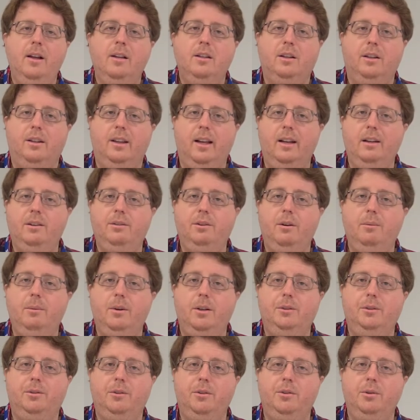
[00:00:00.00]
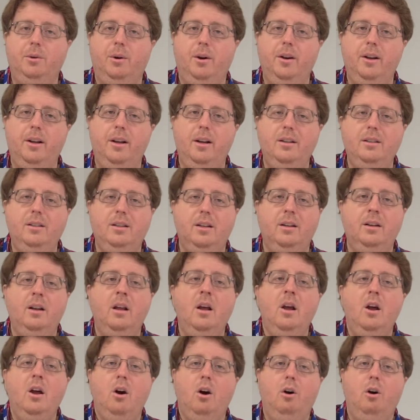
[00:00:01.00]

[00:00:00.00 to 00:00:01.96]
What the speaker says: So thanks very much for joining us, and